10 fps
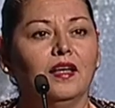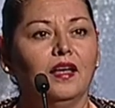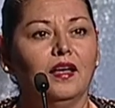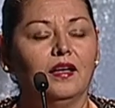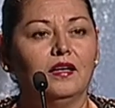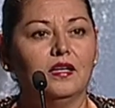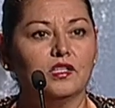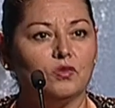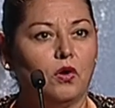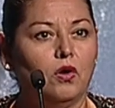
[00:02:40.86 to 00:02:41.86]
and
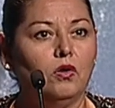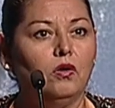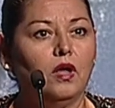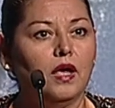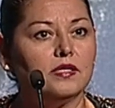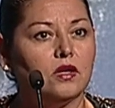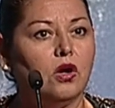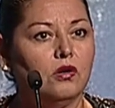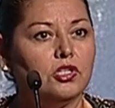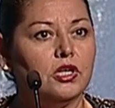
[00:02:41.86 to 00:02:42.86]
his role as a
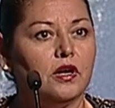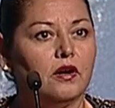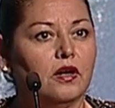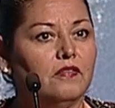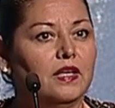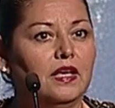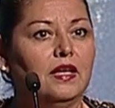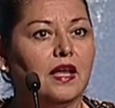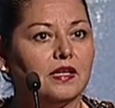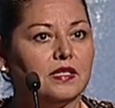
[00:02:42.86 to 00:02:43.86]
co-chair of the
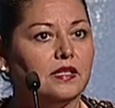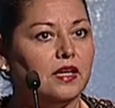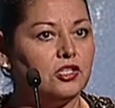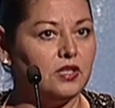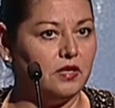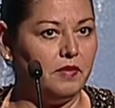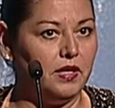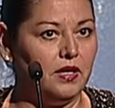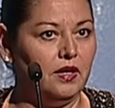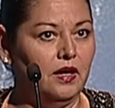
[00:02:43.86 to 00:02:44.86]
HENAAC Selection
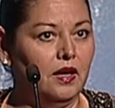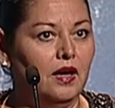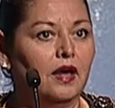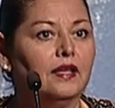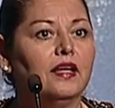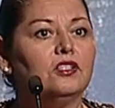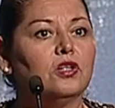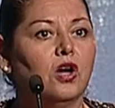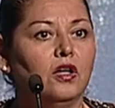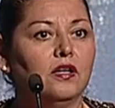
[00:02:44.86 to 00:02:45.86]
Committee, I'd like to
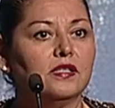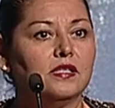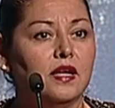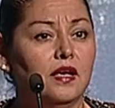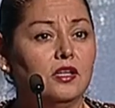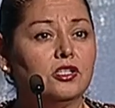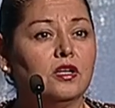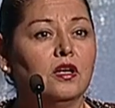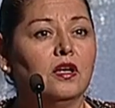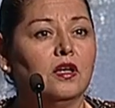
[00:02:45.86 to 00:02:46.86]
call on stage
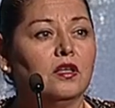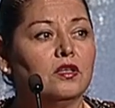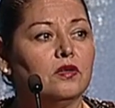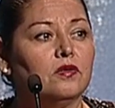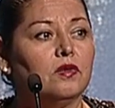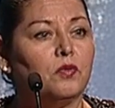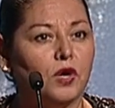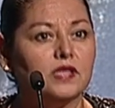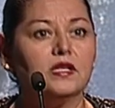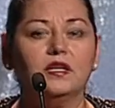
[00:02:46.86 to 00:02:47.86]
the
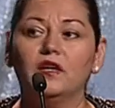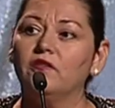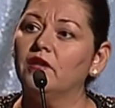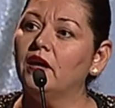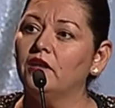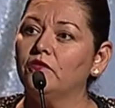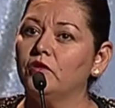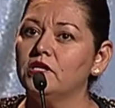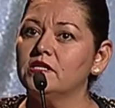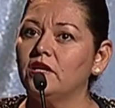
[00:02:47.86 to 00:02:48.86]
president of the
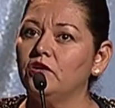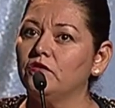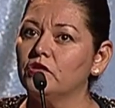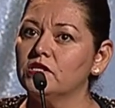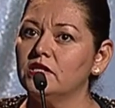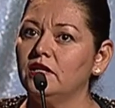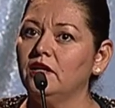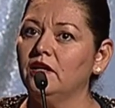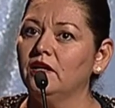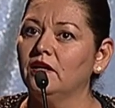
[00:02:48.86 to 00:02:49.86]
California State University
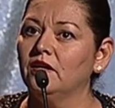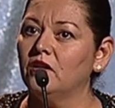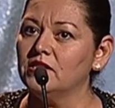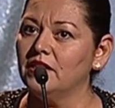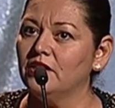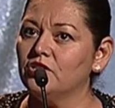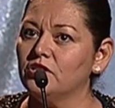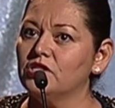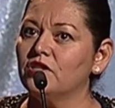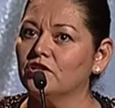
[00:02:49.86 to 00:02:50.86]
Los
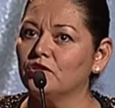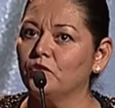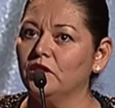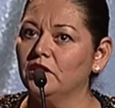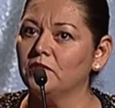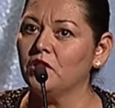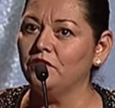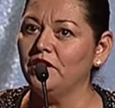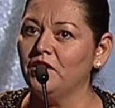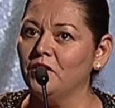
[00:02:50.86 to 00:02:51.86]
Angeles, Dr. William
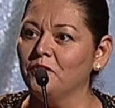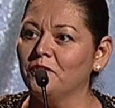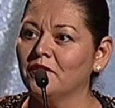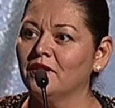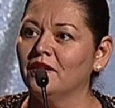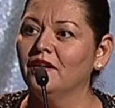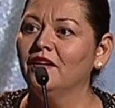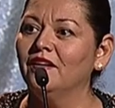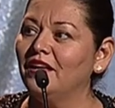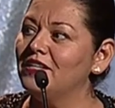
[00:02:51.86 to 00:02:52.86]
Covino.
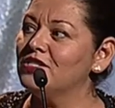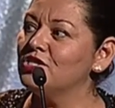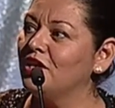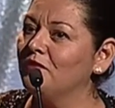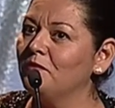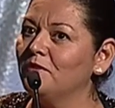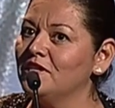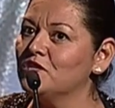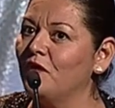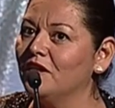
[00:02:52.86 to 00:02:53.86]
Ladies and gentlemen, please
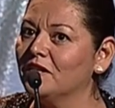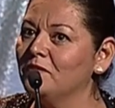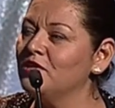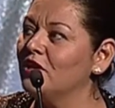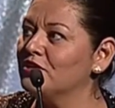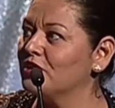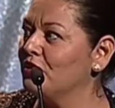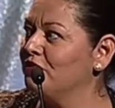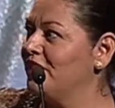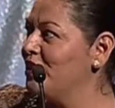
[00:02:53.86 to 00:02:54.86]
welcome Dr.
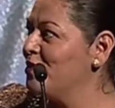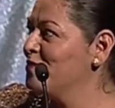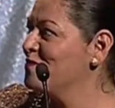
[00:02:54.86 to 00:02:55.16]
Covino.